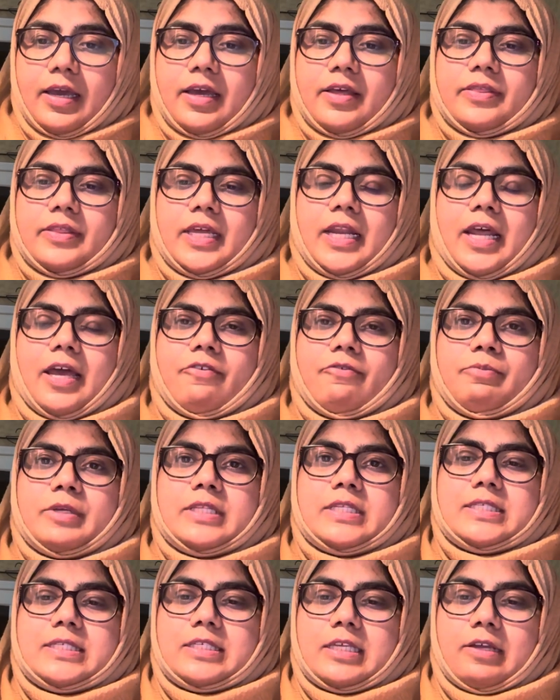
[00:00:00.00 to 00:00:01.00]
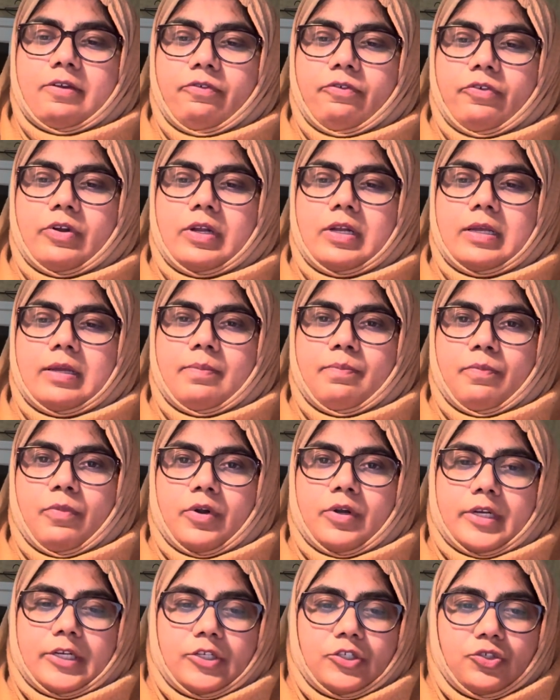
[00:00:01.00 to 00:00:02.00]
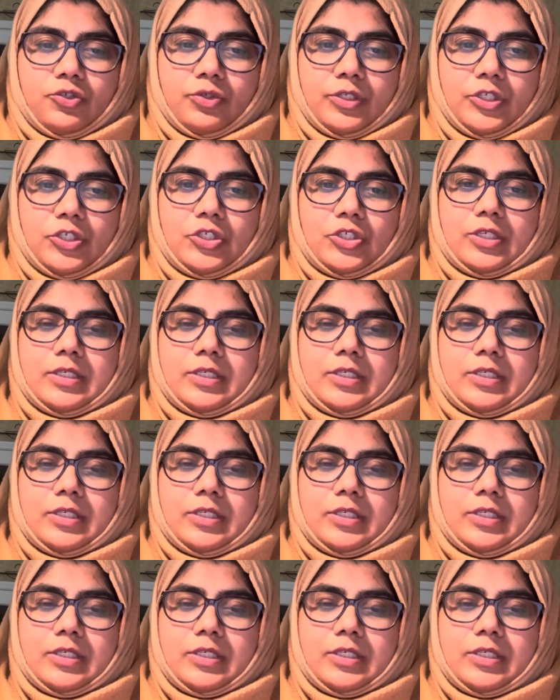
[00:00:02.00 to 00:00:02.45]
there have been several important judicial